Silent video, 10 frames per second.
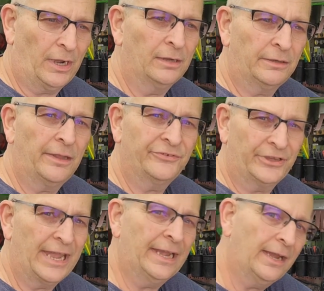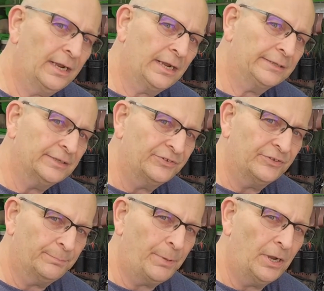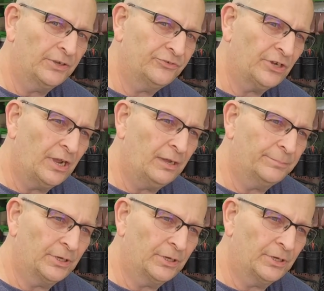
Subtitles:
I'll say, hey, I got this at the pawn shop.